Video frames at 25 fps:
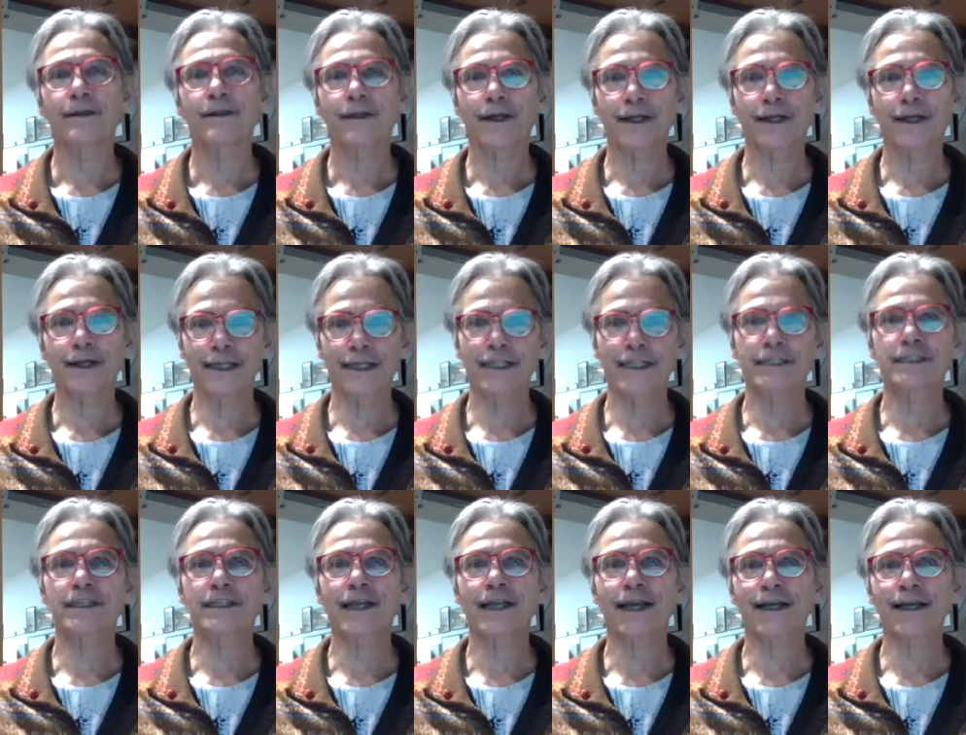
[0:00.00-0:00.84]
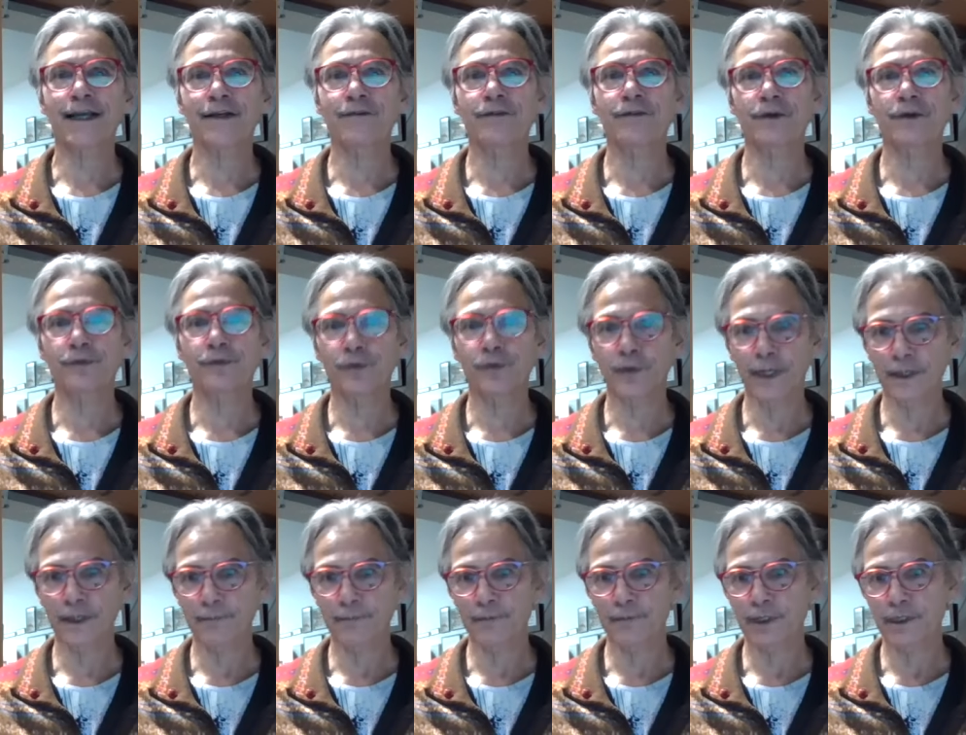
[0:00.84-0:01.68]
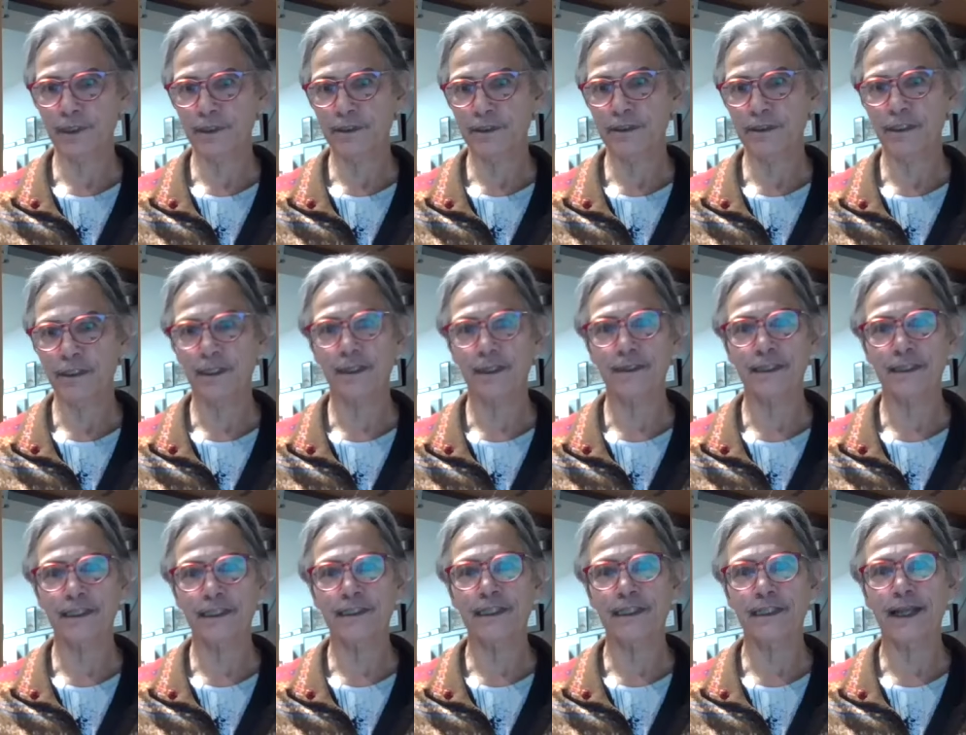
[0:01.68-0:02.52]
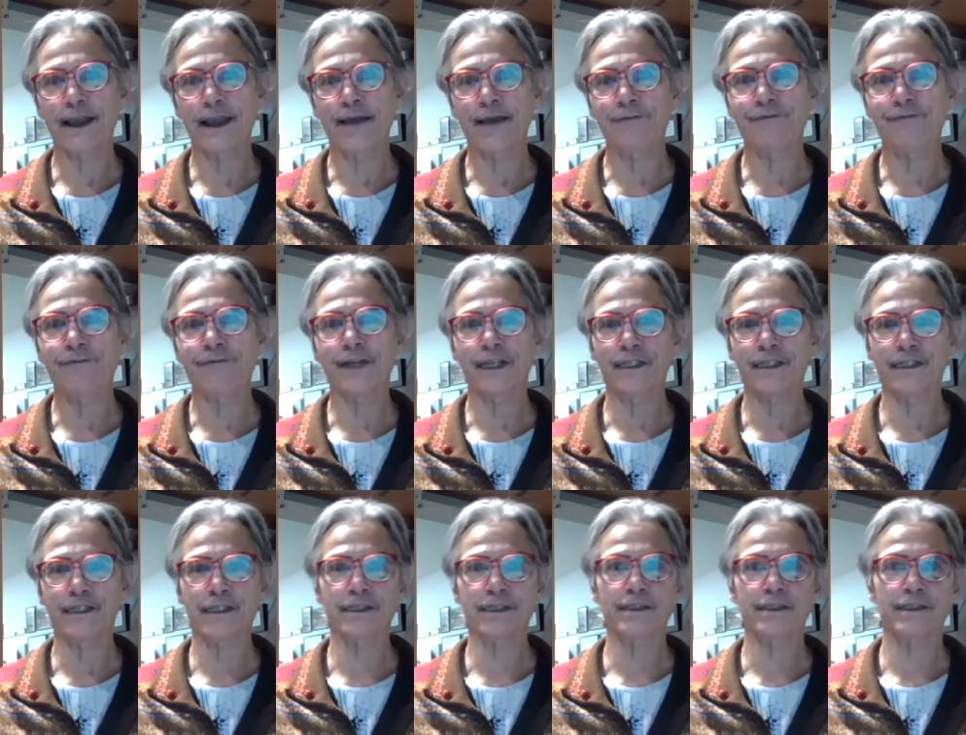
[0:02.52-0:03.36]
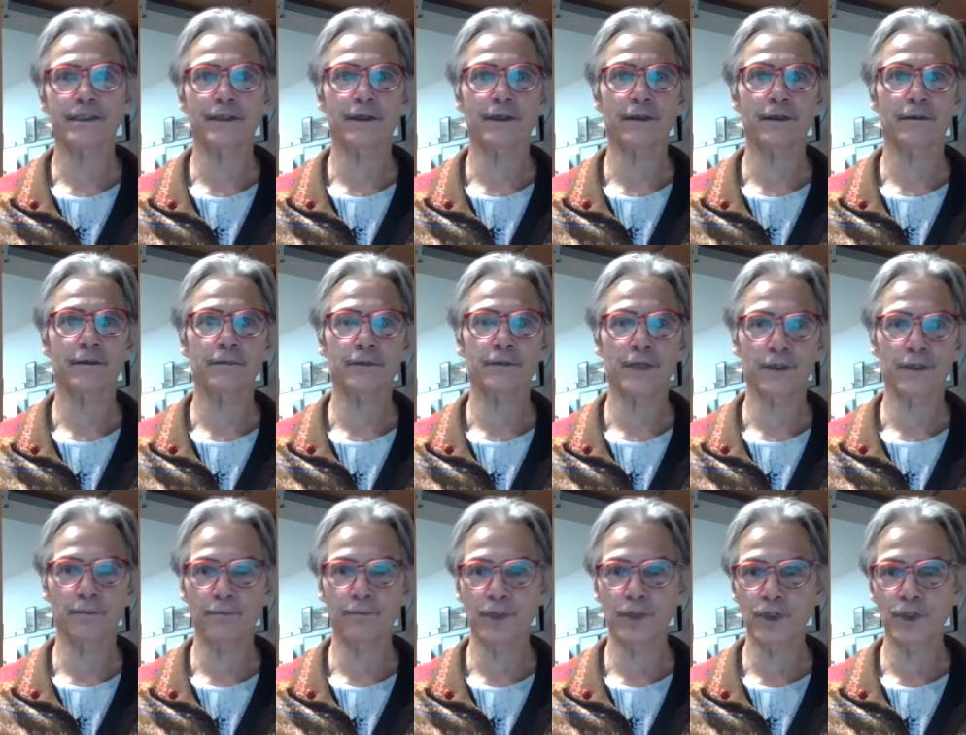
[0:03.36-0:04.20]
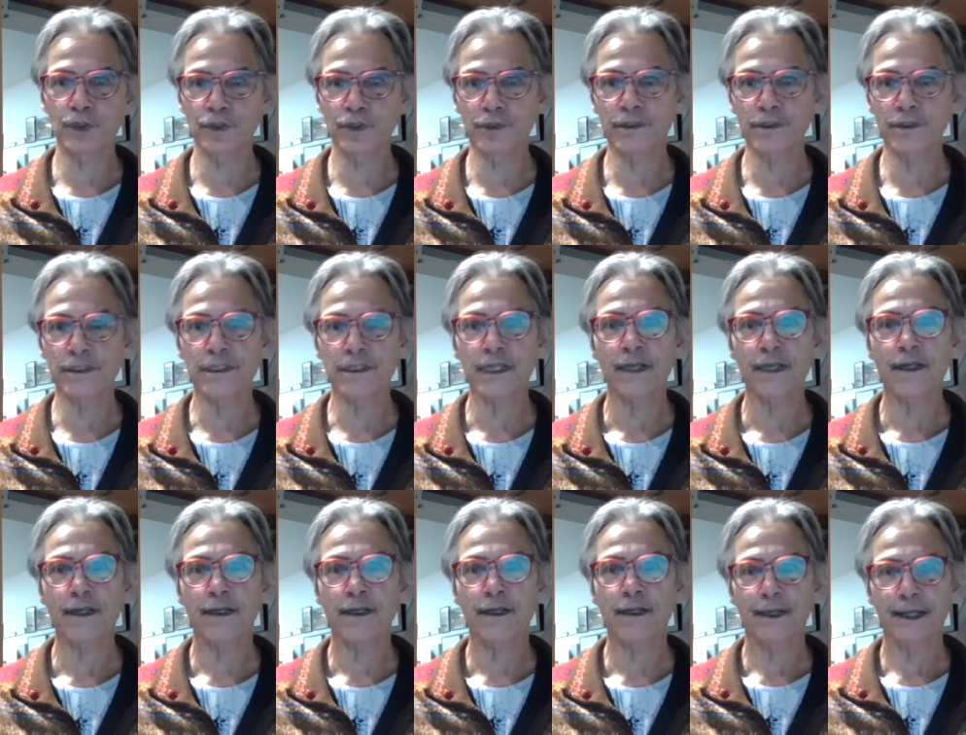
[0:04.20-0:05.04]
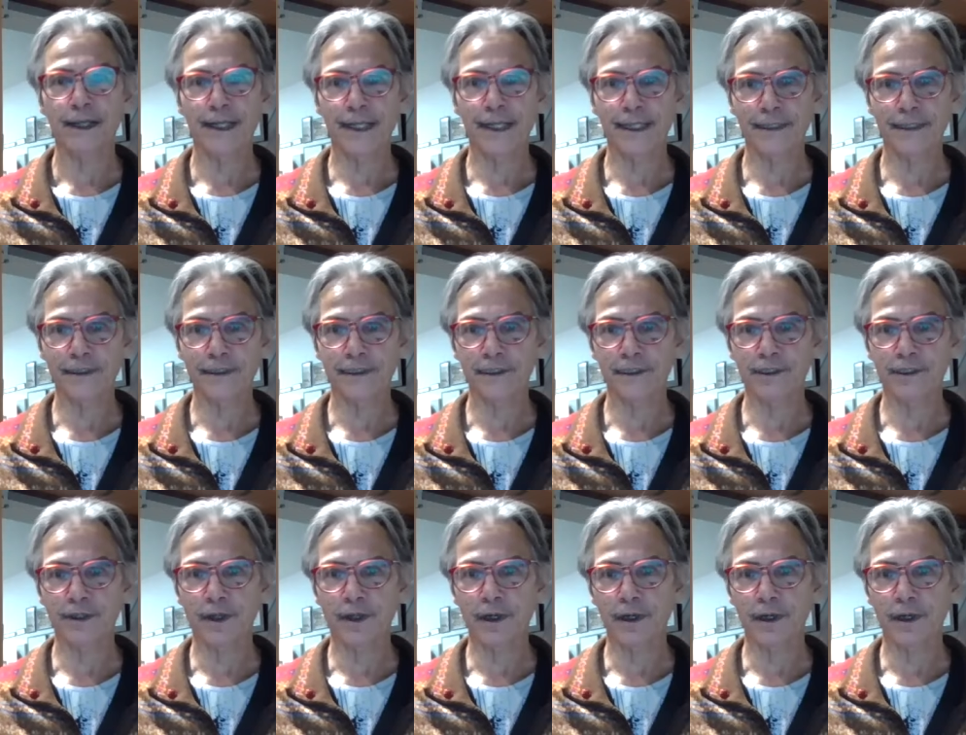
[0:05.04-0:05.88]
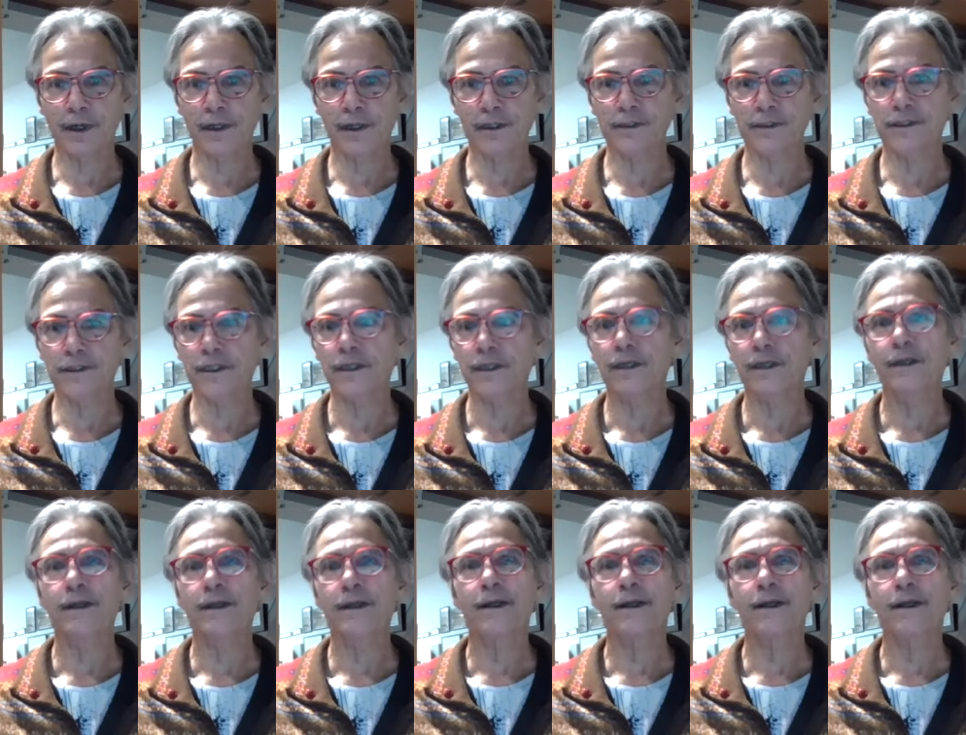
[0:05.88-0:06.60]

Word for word: On each side of the frame, there's uh, these half faces. They're they're moons and stars,